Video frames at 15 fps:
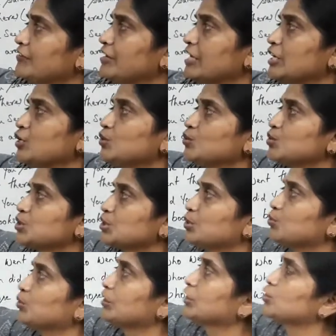we use the
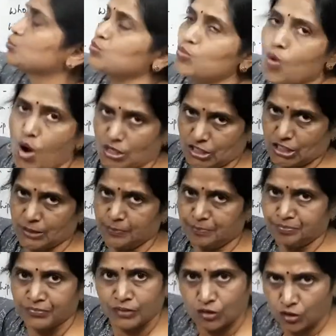word what.
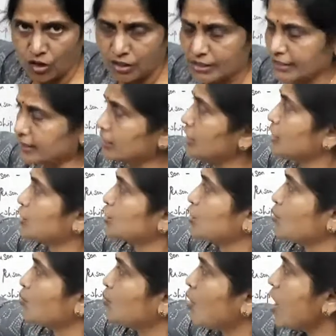Got it?
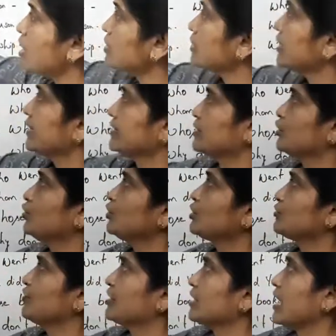So what is
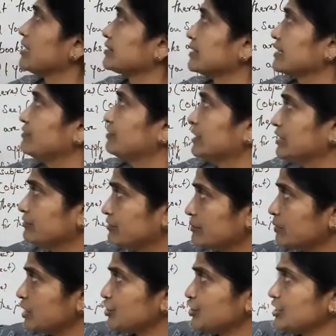used for asking for
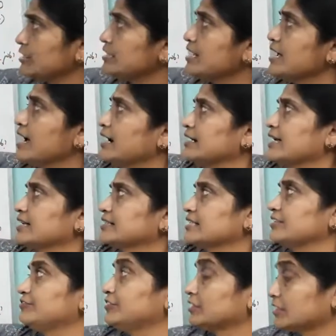information and
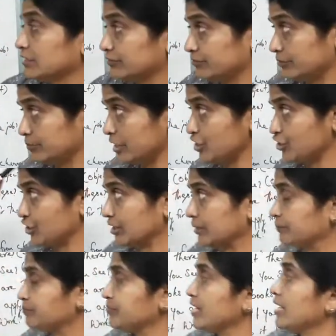asking for
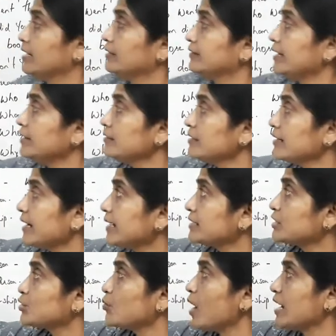confirmation. Then the
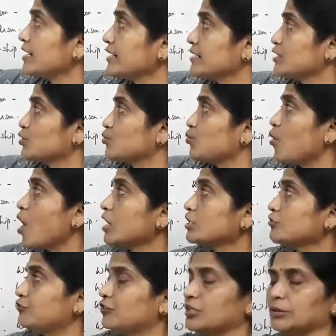next one is what
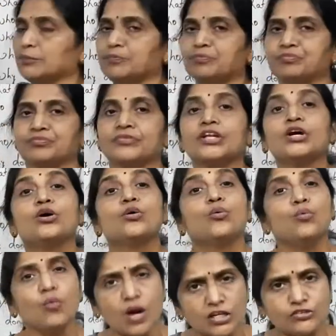for.
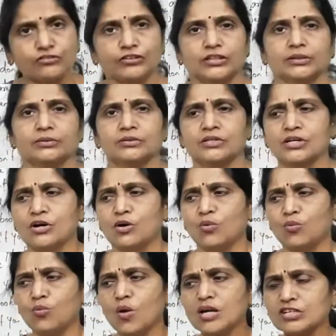What for?
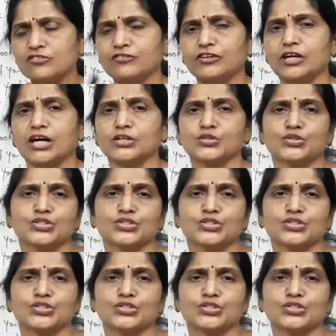What for are you